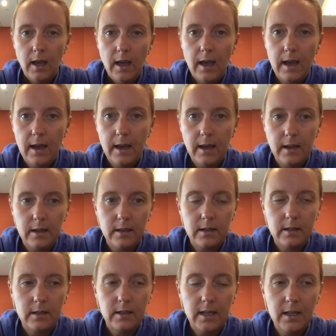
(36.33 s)

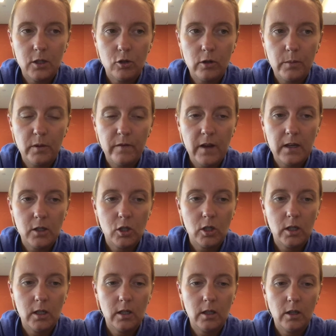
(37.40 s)
and injury
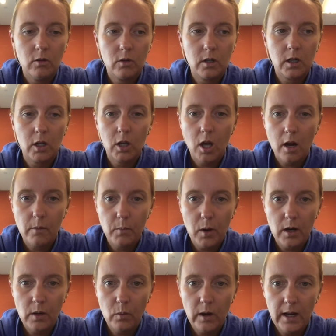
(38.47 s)
prevention, using a lot of
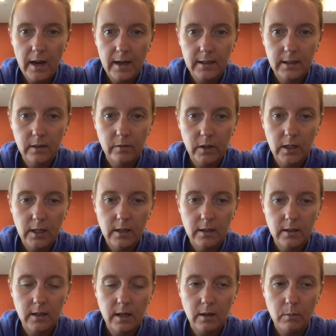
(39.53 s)
body weight
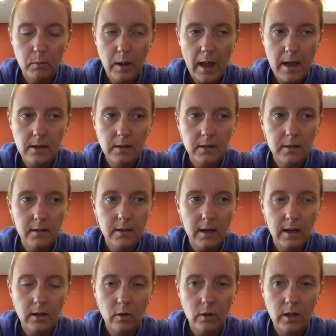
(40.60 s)
activities and bends.
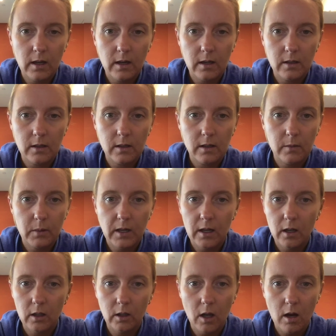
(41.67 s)
I know there's going to be
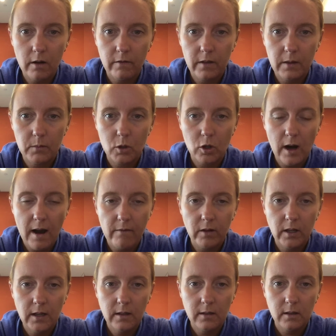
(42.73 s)
a lot of them
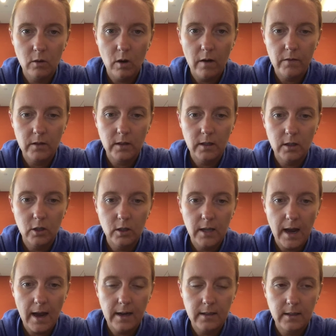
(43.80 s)
traveling, so obviously just
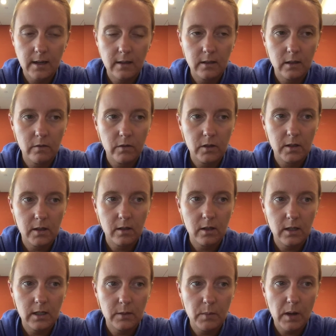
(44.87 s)
access to
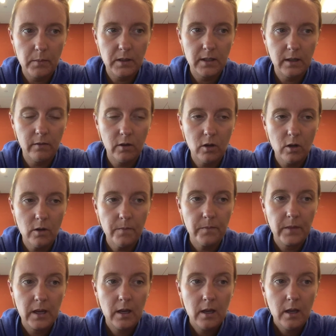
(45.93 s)
facilities might be difficult.
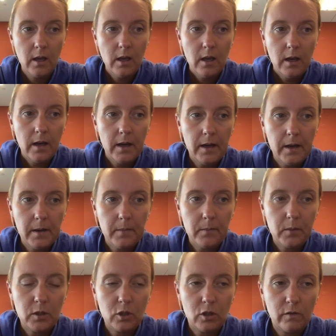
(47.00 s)

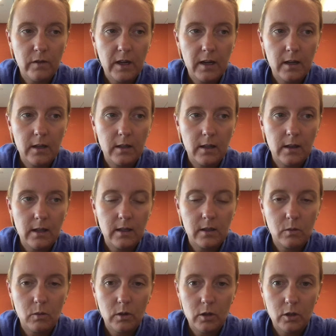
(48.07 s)
But just figured that
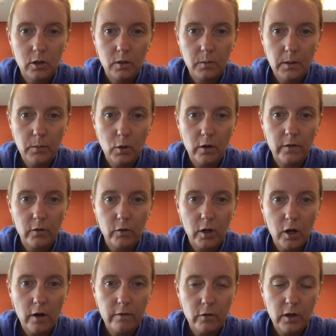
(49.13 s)
this would just be more of a
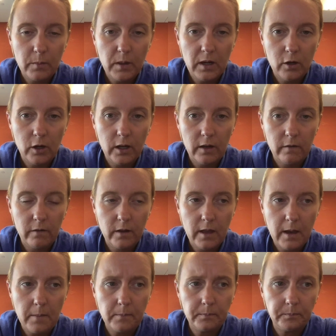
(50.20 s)
recovery period for
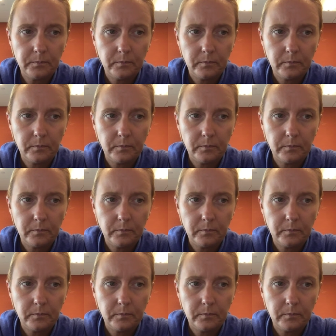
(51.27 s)
them.